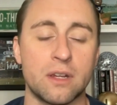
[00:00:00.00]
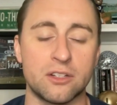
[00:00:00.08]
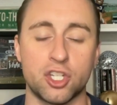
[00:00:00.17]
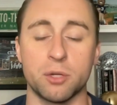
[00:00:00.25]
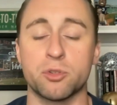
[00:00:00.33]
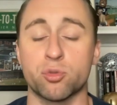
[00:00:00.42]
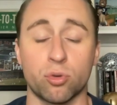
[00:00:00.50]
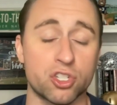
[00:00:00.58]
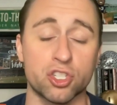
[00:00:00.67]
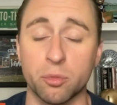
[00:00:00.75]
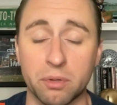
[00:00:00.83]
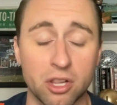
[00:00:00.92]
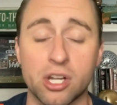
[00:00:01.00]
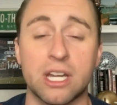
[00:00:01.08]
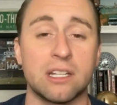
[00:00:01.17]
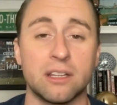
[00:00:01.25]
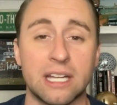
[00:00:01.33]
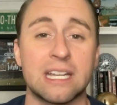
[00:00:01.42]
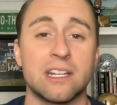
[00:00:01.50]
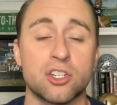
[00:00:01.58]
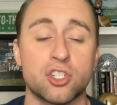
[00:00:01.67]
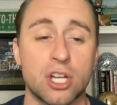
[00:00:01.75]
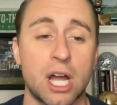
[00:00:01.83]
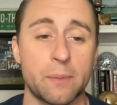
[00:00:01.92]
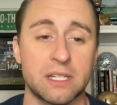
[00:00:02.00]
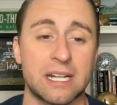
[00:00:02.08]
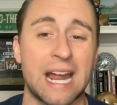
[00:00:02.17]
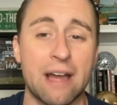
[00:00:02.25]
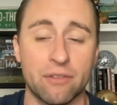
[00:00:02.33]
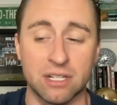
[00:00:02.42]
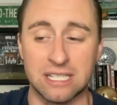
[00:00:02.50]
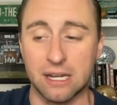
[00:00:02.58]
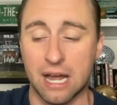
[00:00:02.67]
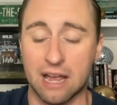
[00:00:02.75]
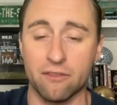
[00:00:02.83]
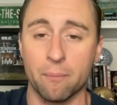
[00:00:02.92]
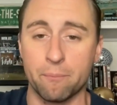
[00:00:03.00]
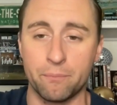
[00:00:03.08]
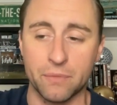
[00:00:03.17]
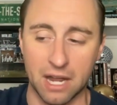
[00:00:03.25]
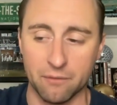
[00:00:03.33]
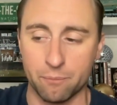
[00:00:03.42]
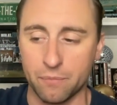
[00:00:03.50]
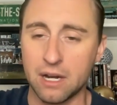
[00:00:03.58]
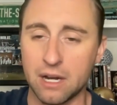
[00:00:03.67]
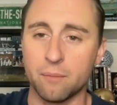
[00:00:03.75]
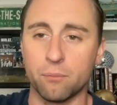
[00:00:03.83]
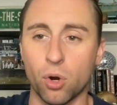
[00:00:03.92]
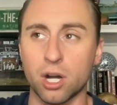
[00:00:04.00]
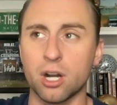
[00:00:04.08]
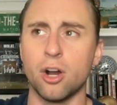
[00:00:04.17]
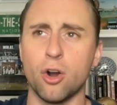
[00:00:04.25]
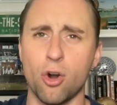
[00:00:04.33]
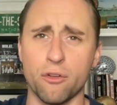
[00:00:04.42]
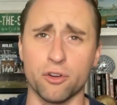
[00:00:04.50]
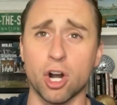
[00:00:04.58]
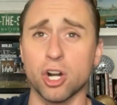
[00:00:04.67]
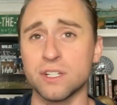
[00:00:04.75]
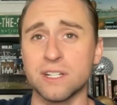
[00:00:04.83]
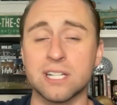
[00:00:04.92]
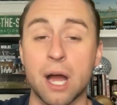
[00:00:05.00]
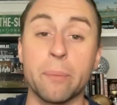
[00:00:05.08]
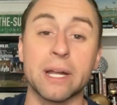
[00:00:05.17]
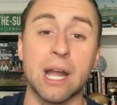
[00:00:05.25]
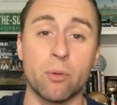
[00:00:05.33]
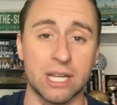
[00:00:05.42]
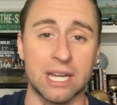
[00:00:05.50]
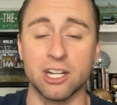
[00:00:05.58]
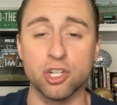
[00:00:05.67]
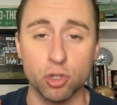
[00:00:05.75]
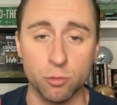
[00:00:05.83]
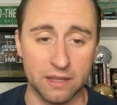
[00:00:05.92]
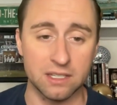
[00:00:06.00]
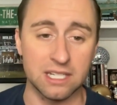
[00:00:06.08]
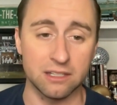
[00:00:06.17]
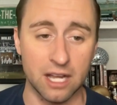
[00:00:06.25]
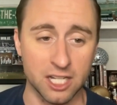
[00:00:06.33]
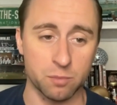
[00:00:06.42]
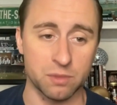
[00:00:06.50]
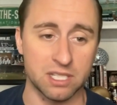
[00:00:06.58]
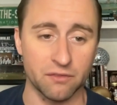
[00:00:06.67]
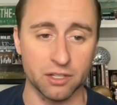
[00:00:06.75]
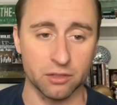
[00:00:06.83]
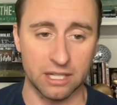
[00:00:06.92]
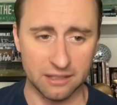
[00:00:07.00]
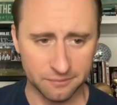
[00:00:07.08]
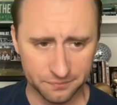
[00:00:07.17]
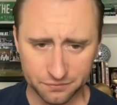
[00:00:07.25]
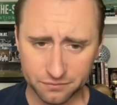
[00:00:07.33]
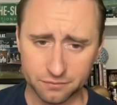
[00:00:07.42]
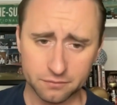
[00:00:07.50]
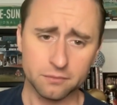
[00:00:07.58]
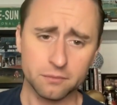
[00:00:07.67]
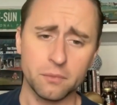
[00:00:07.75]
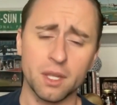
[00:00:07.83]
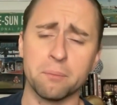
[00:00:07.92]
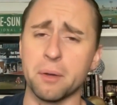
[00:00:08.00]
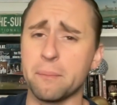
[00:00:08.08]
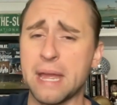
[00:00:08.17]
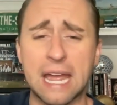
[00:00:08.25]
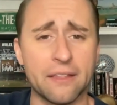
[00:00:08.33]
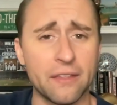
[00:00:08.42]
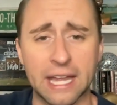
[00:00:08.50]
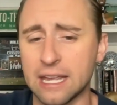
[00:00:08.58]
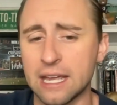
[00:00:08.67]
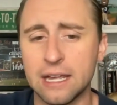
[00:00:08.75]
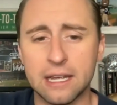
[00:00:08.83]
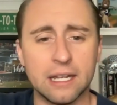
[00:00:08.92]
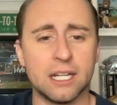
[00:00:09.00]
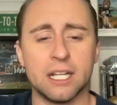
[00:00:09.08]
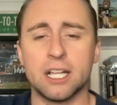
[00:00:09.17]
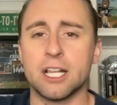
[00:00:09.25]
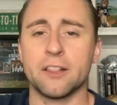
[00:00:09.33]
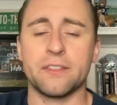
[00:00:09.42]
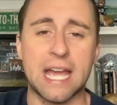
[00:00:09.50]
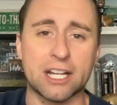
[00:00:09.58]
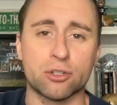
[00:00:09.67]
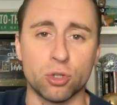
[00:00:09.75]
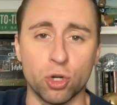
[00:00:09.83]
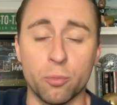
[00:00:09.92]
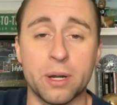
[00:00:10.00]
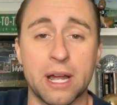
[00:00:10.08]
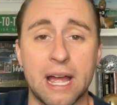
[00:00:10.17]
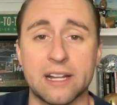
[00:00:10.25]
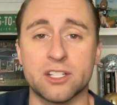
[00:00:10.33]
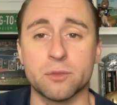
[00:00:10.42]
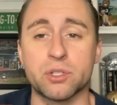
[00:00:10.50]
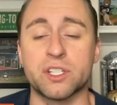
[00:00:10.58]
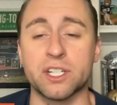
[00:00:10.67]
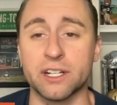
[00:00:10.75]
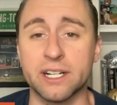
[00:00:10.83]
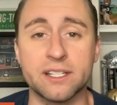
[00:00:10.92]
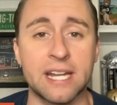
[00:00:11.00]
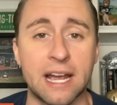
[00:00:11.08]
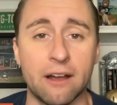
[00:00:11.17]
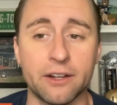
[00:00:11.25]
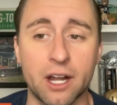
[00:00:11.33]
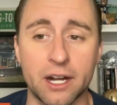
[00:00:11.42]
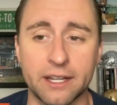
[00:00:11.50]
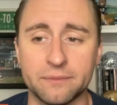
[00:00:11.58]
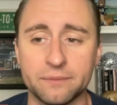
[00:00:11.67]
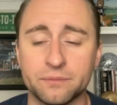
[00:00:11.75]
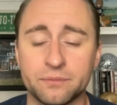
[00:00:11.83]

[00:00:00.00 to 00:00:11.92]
Jim Schwartz should be licking his chops. And I have a more overarching topic I want to get into about the D-line specifically. But man, like, that group has some serious talent on it,